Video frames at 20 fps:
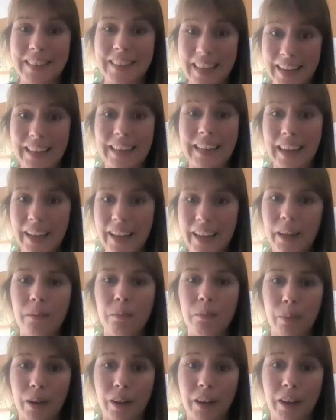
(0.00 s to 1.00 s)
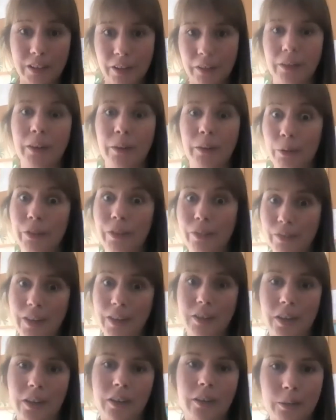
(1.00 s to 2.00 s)
there yet, but I don't know what the
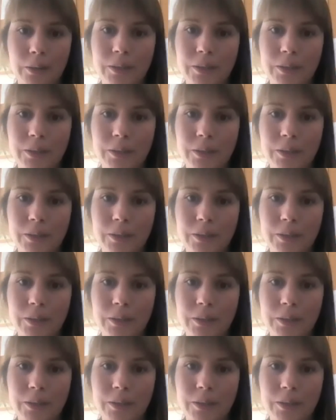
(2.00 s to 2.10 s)
future holds